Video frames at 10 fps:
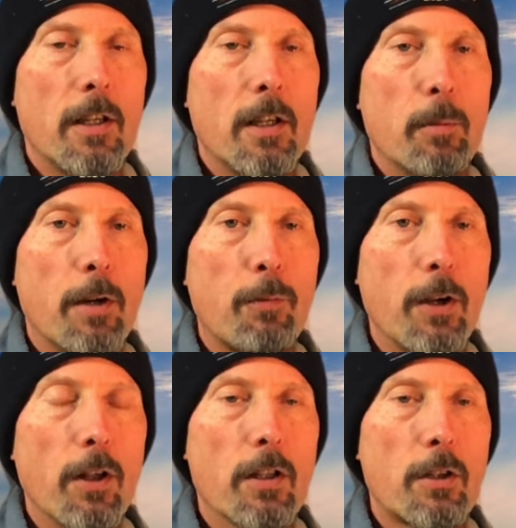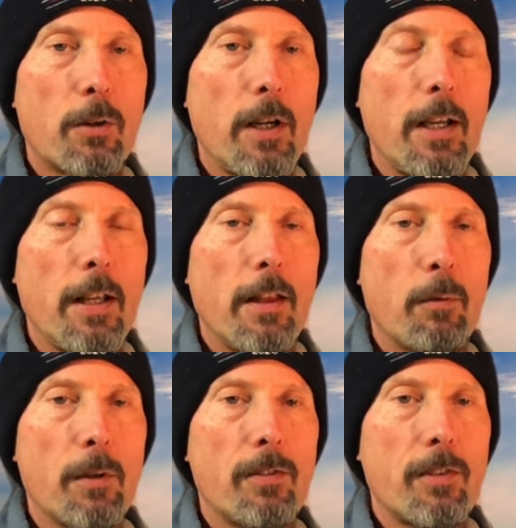But if we all agree and then
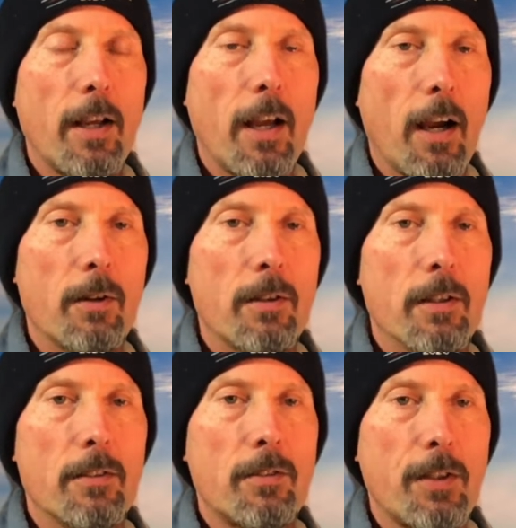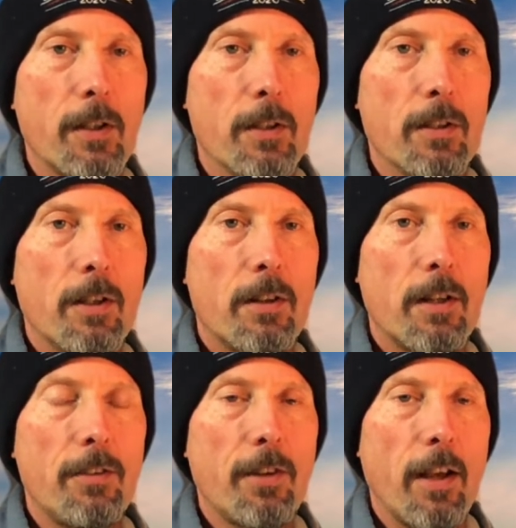we stay out until
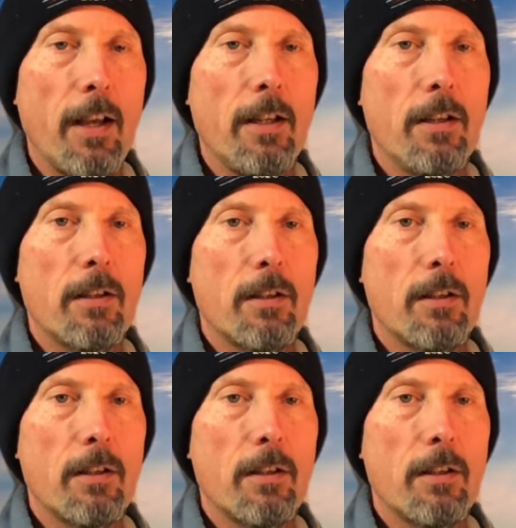they say,